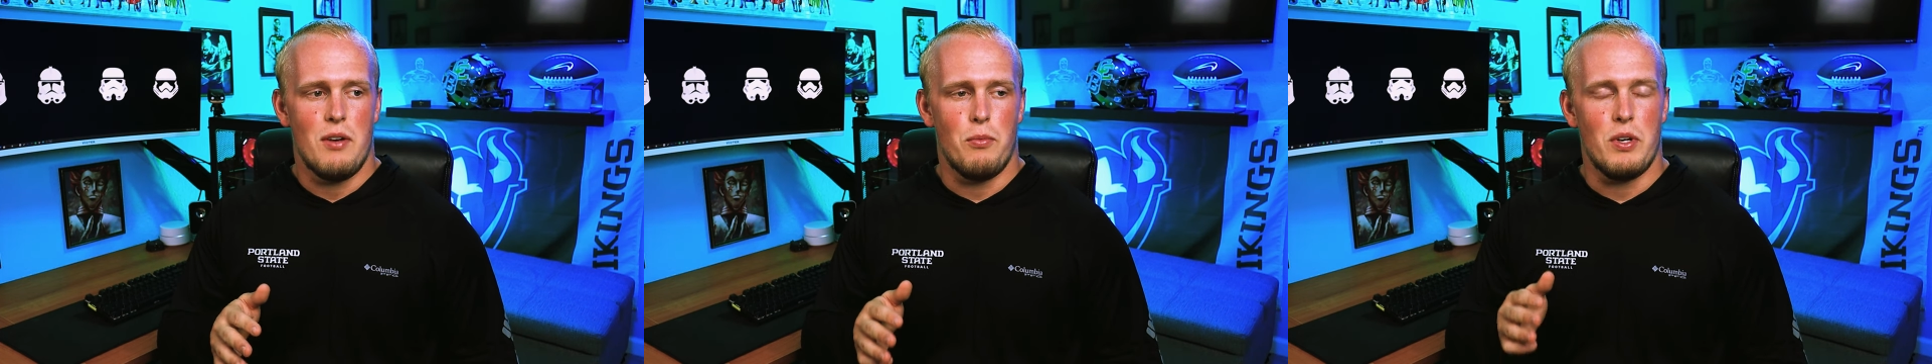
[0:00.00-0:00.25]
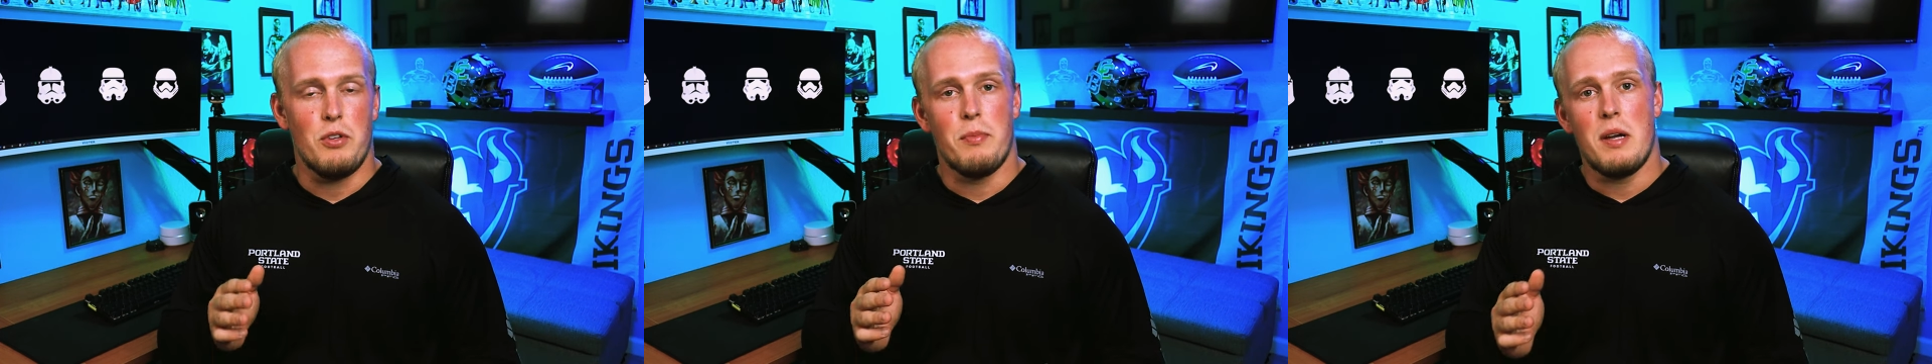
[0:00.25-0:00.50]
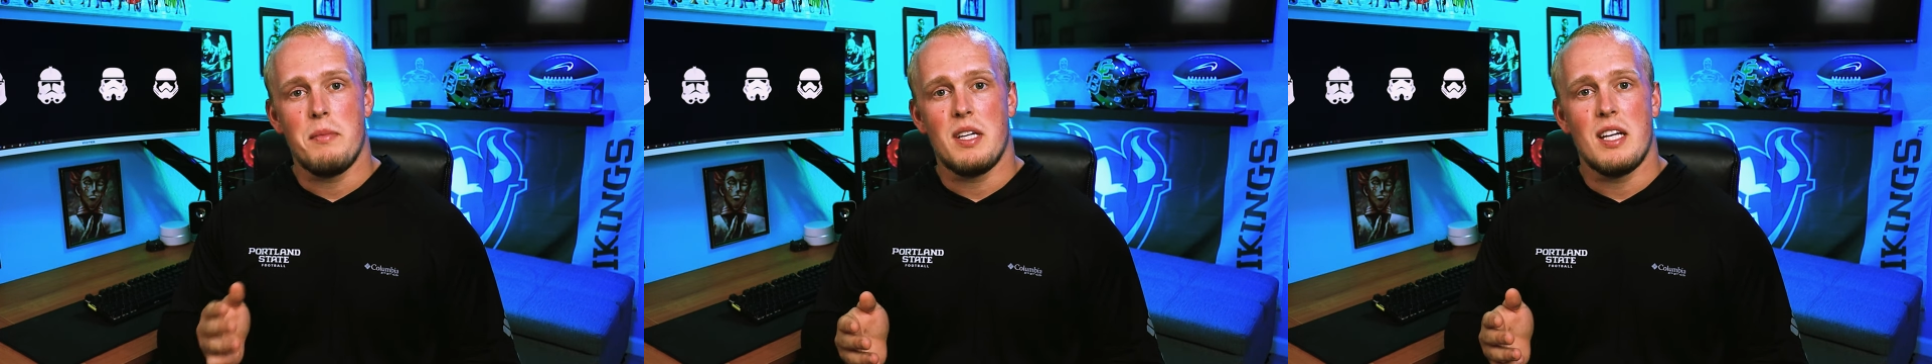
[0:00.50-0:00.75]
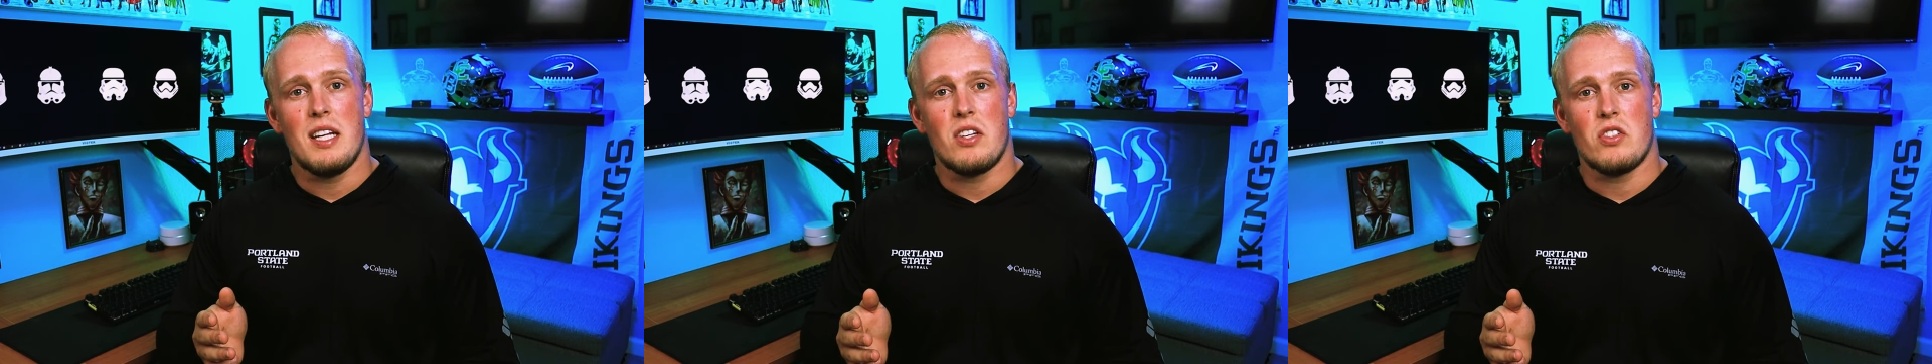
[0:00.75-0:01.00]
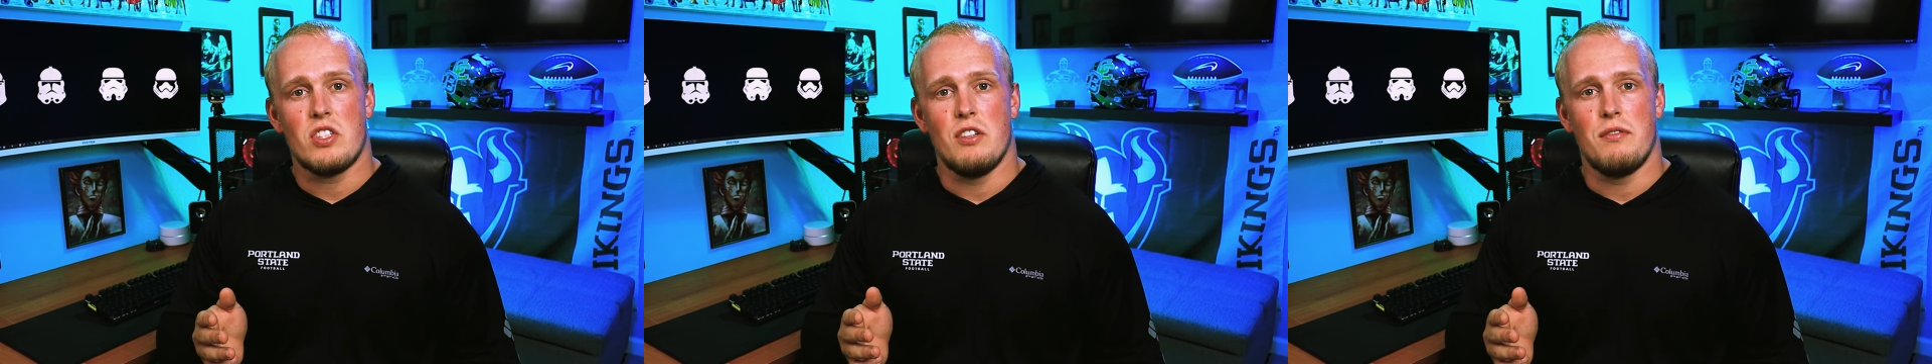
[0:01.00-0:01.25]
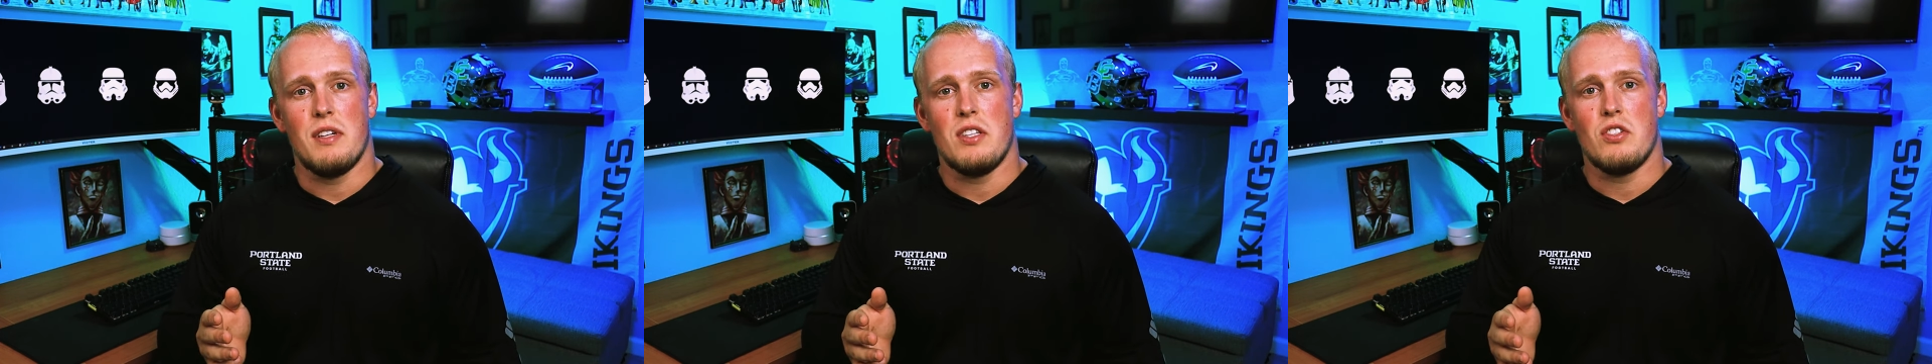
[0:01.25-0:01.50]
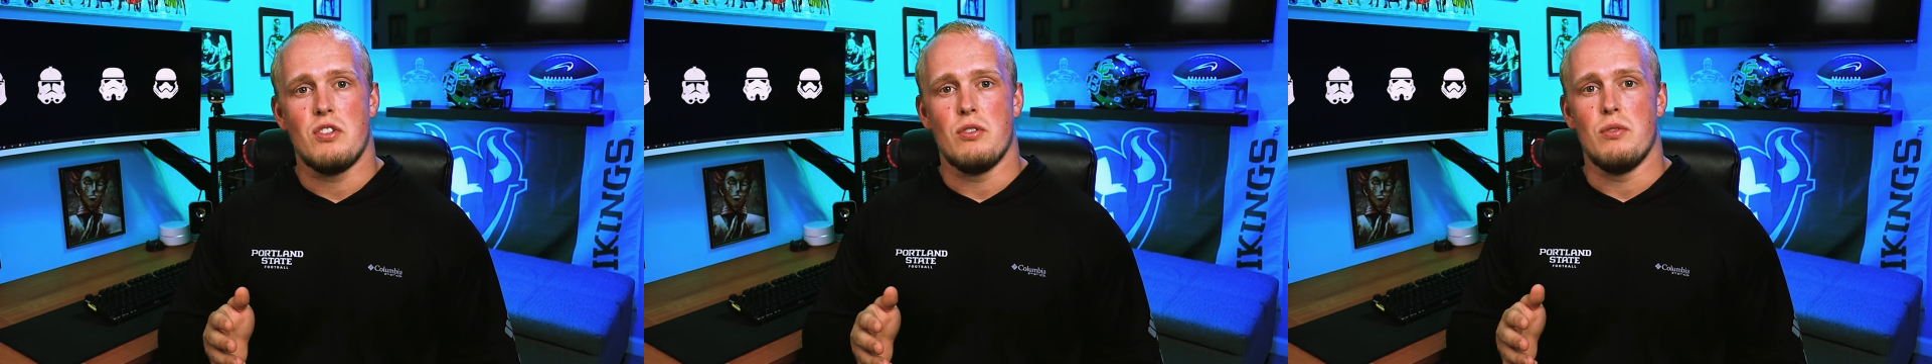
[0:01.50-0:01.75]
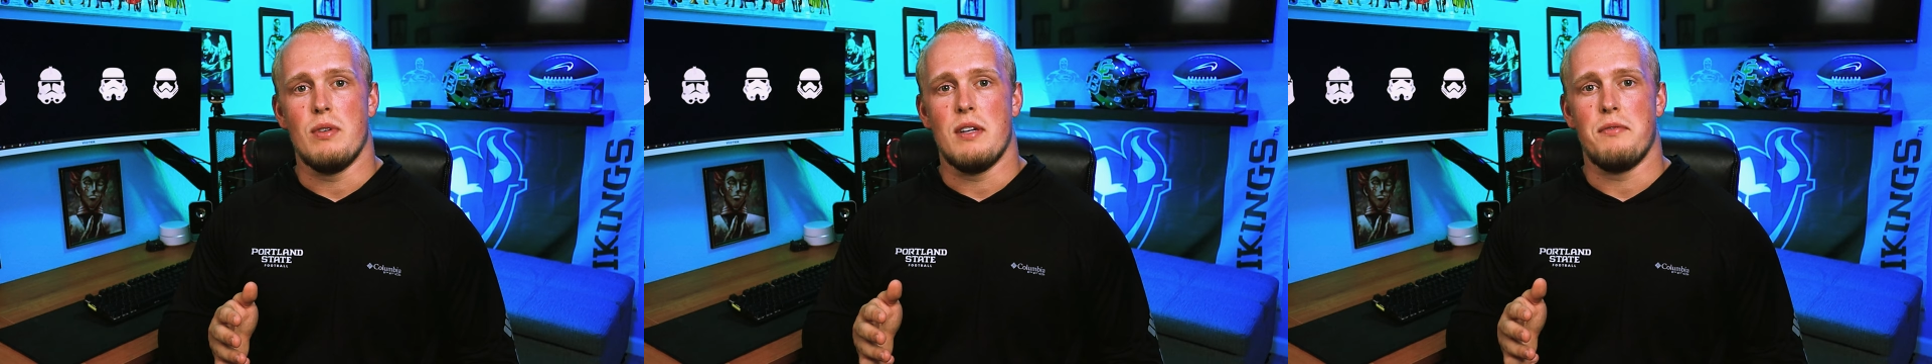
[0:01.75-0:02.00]
what you might be getting yourself
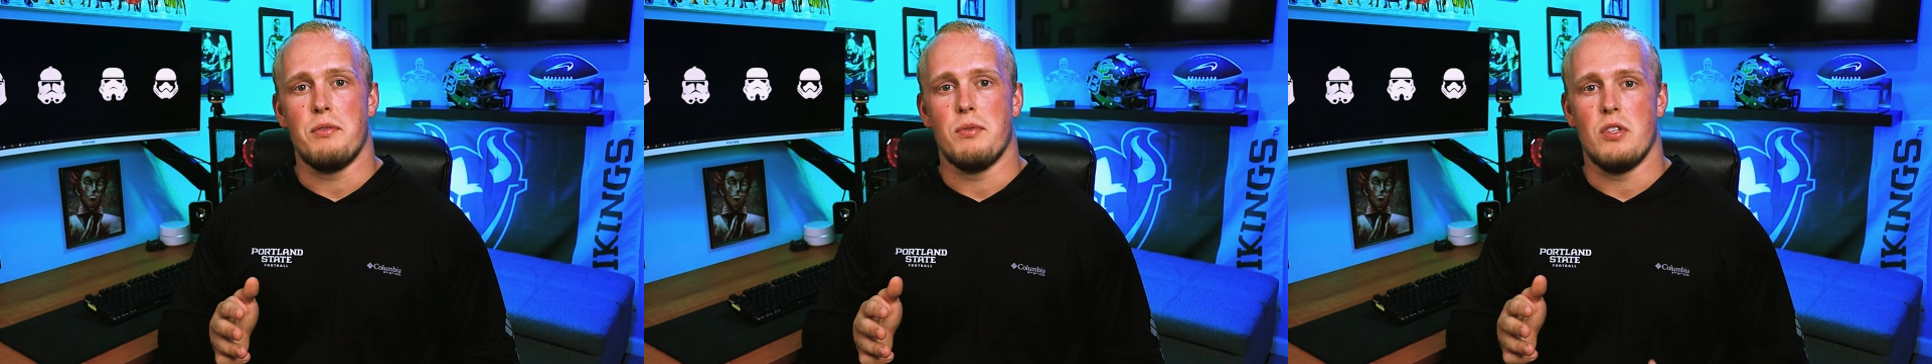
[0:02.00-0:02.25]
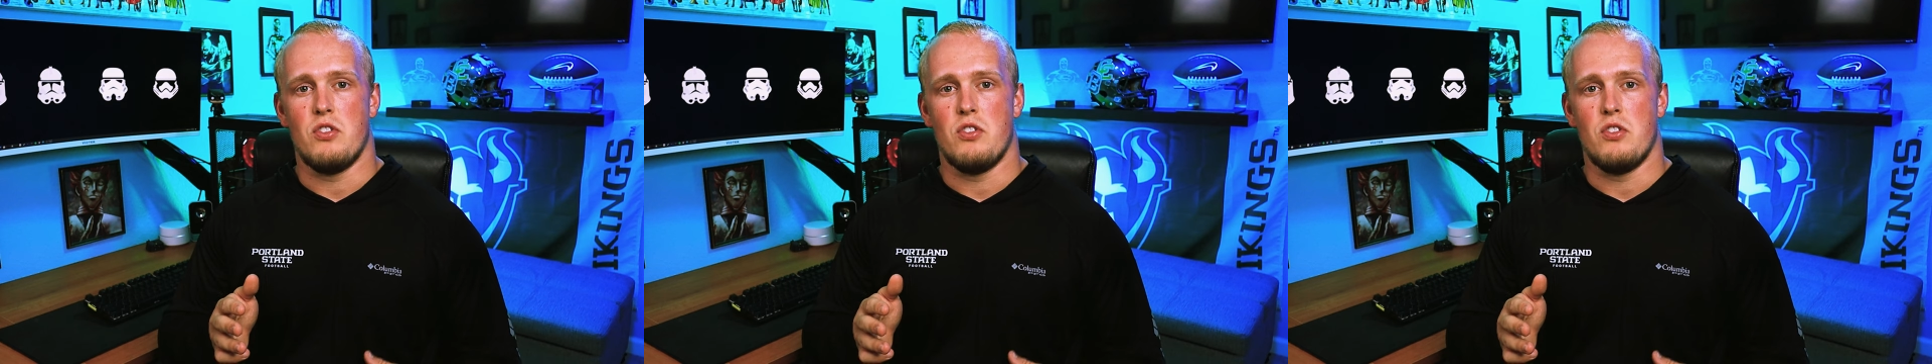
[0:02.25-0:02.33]
into if you were